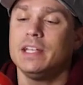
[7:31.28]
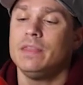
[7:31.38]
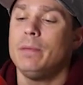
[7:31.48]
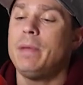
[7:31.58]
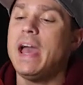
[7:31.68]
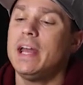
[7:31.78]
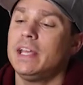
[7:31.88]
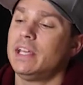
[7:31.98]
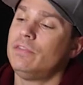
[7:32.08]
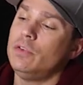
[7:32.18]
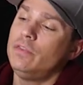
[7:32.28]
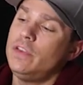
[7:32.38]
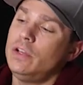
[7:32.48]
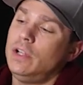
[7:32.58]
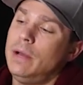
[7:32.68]
in the padding, if you
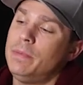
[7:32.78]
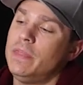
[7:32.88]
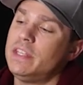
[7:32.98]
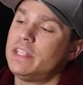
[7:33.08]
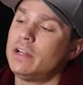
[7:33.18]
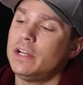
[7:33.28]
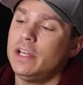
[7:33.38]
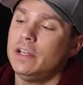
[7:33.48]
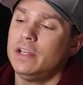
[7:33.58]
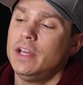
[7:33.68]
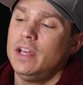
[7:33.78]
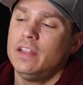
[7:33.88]
feel up in this area,